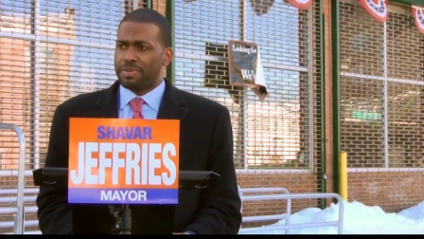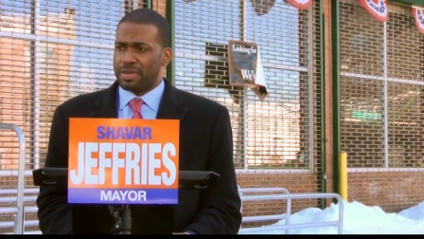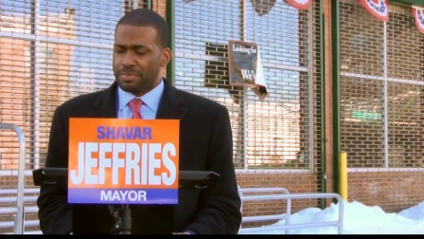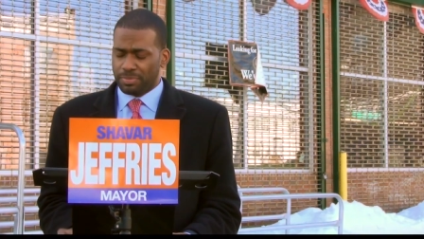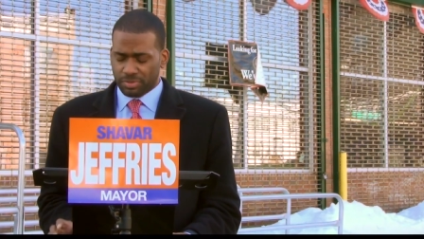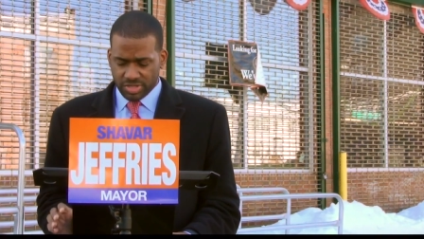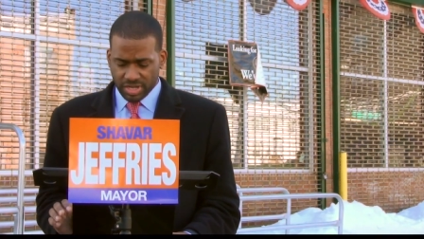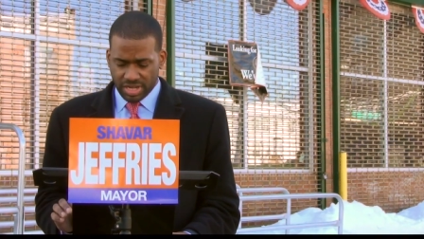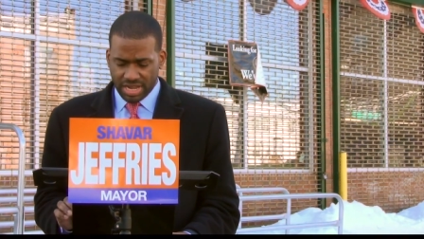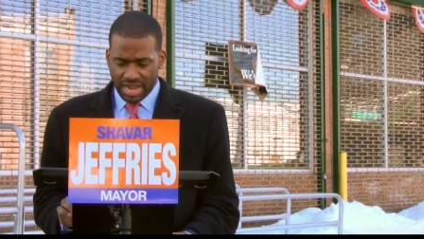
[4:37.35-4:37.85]

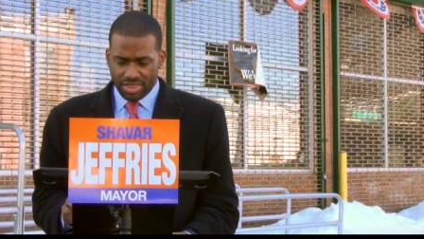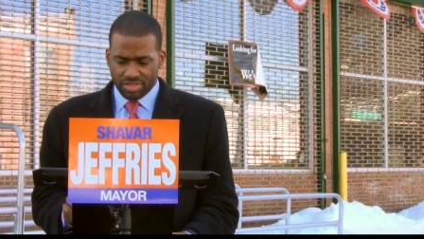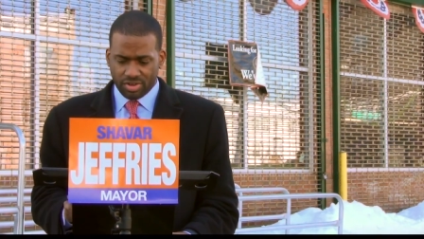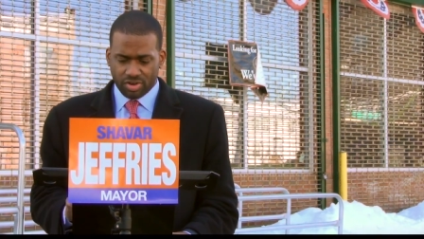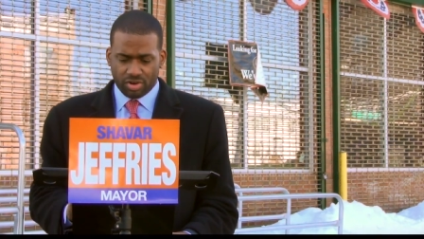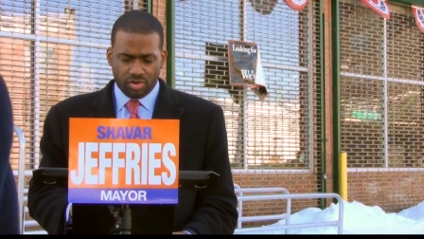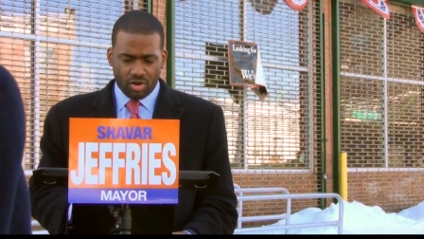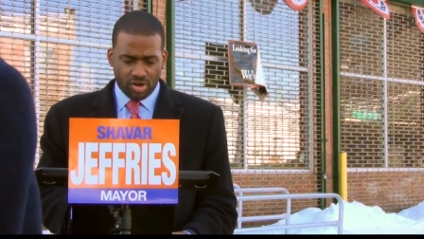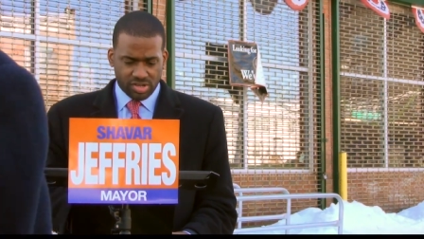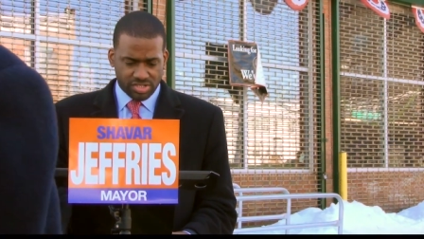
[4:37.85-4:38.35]
people together
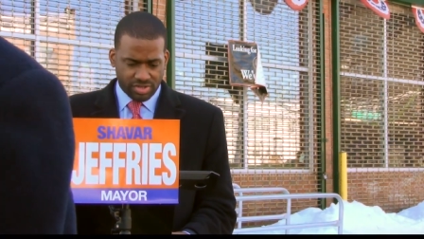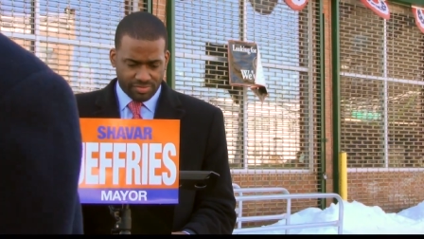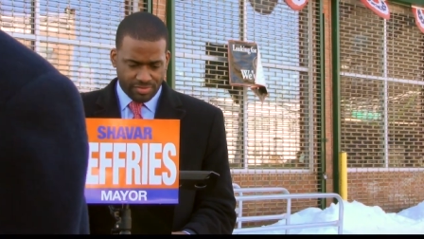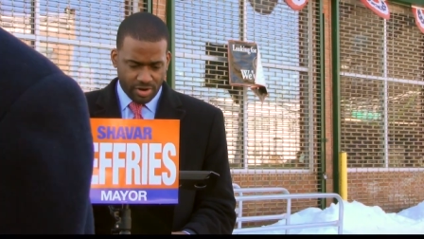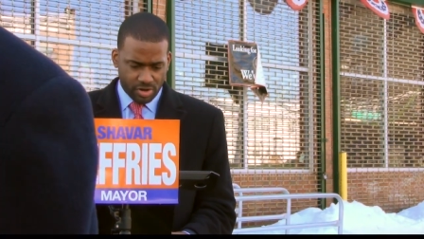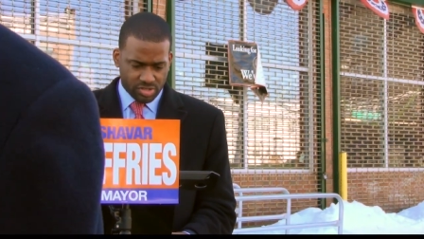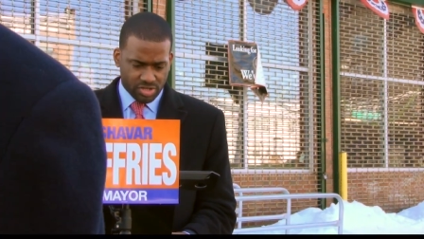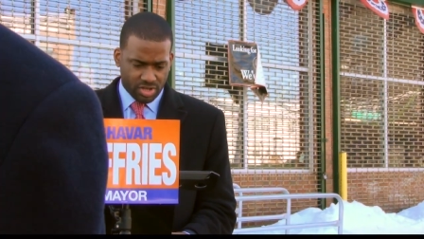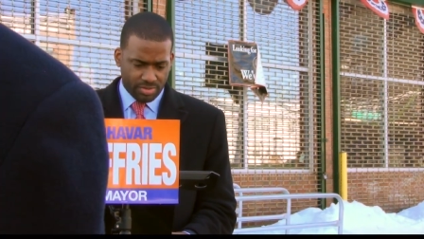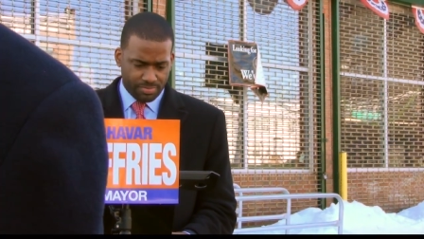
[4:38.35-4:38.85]
across
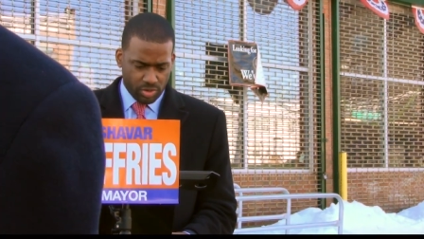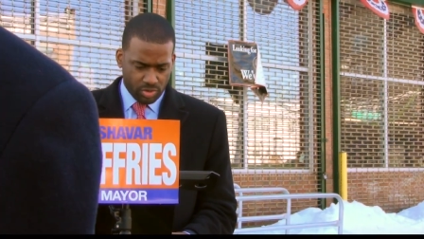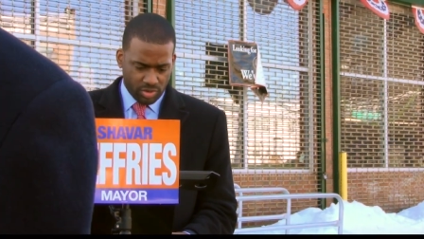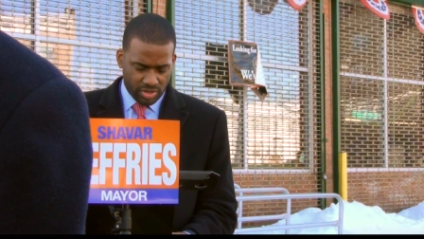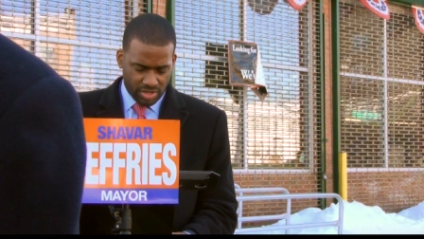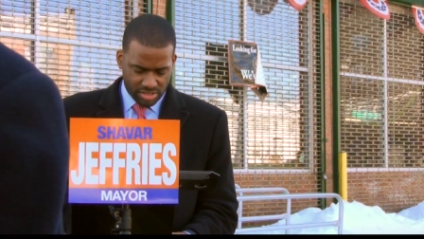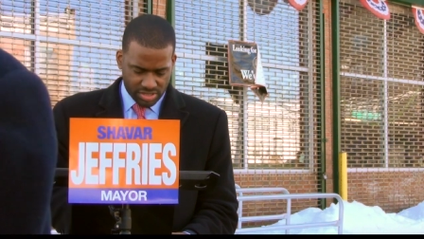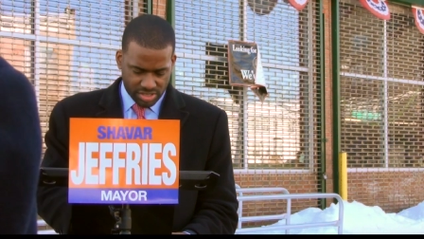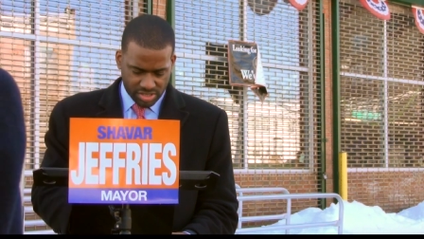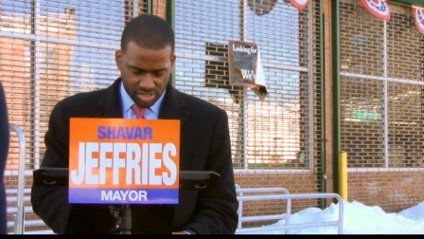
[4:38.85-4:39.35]
diverse
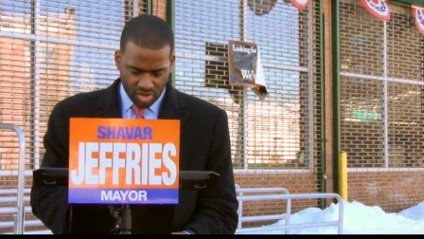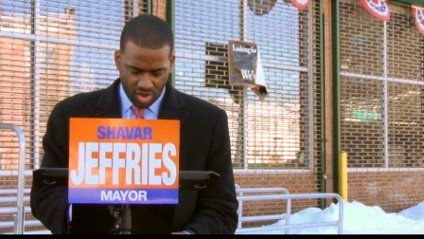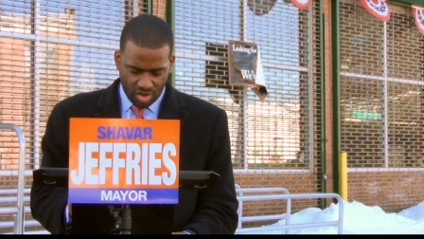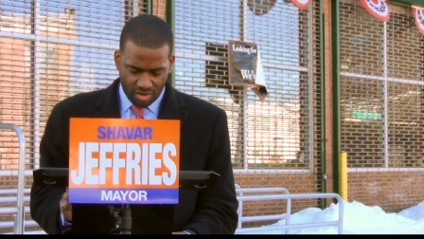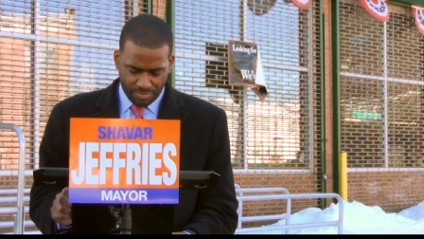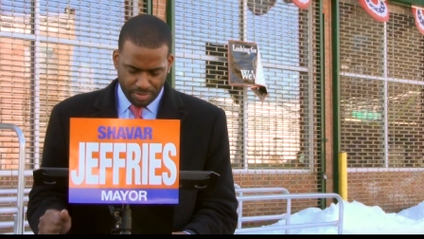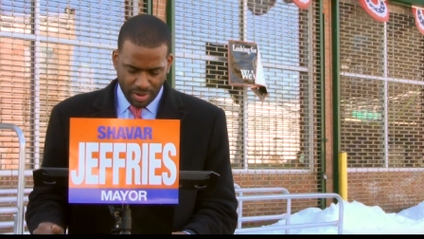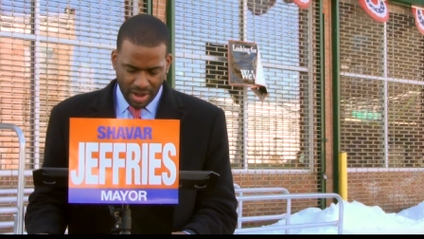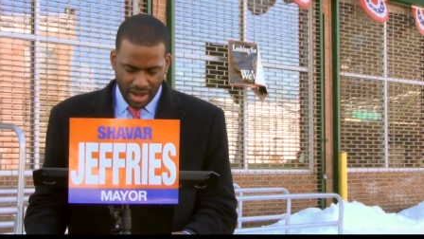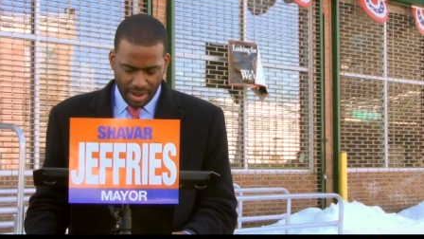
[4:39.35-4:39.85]
communities to
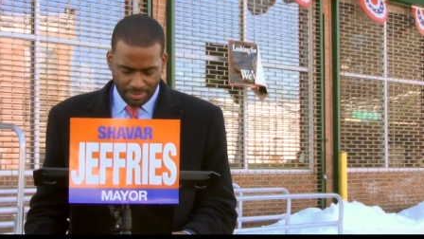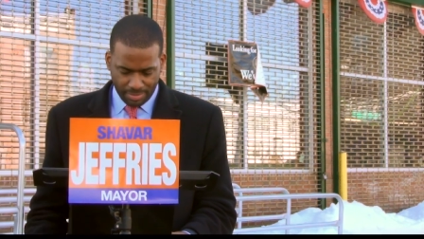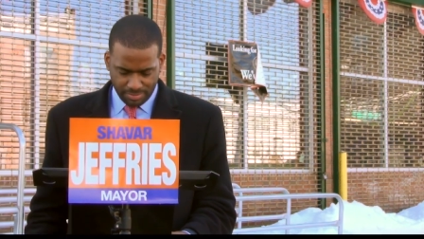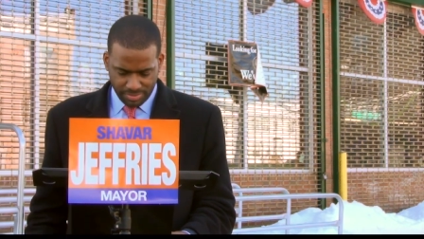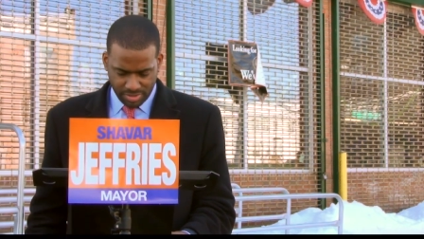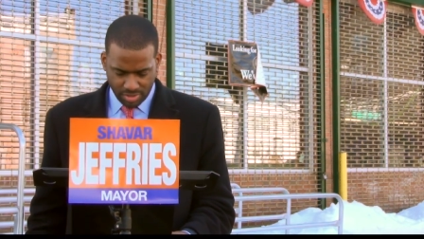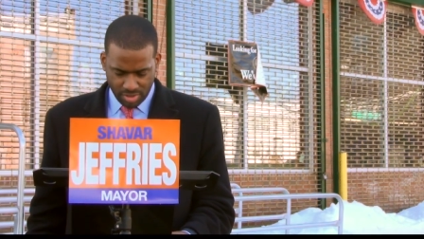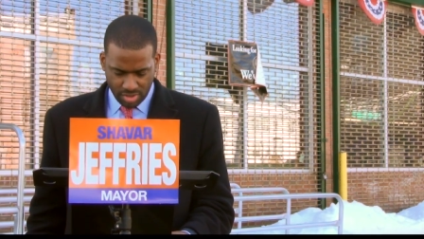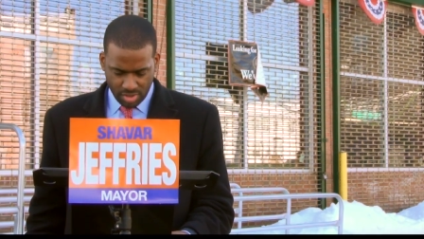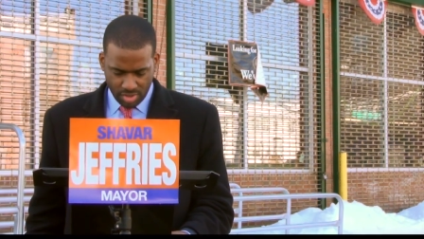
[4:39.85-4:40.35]
solve problems,